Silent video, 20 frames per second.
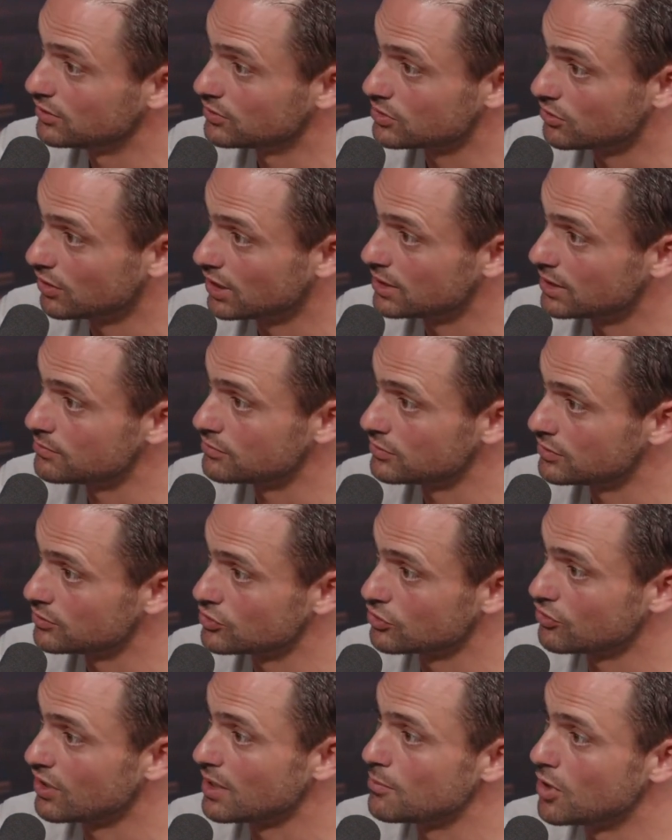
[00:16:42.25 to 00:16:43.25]
It
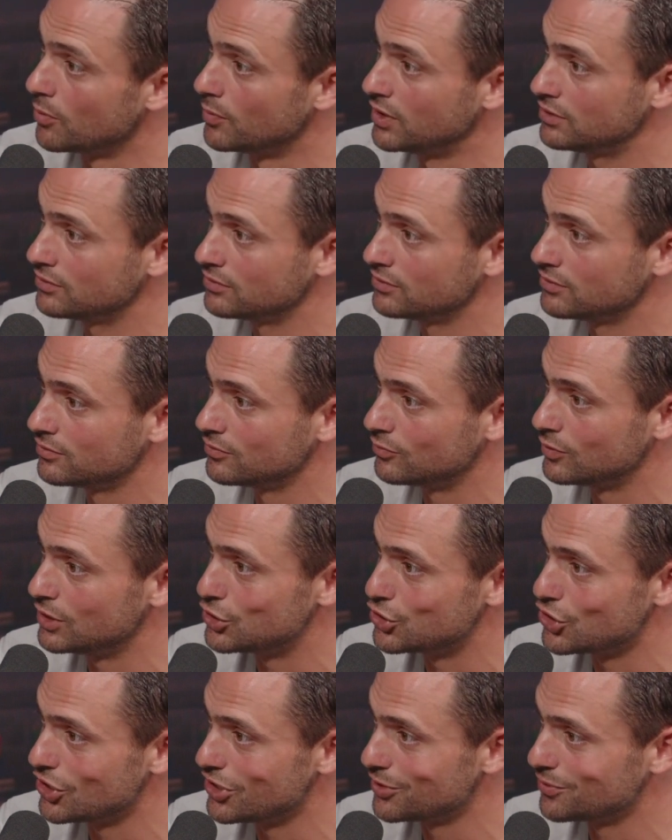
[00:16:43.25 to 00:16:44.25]
was a great moment. We
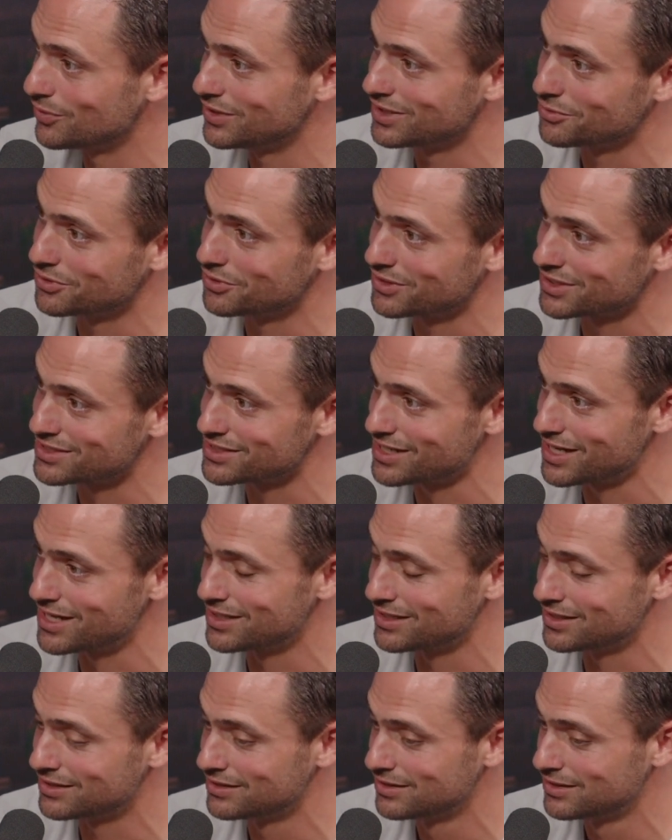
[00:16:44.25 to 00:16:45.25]
cheered. We were
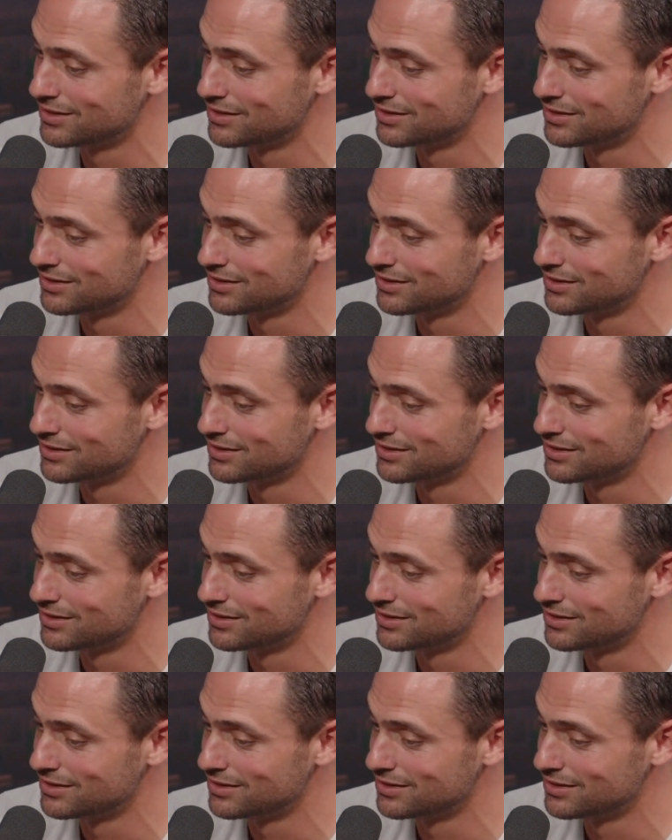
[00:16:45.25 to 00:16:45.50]
excited.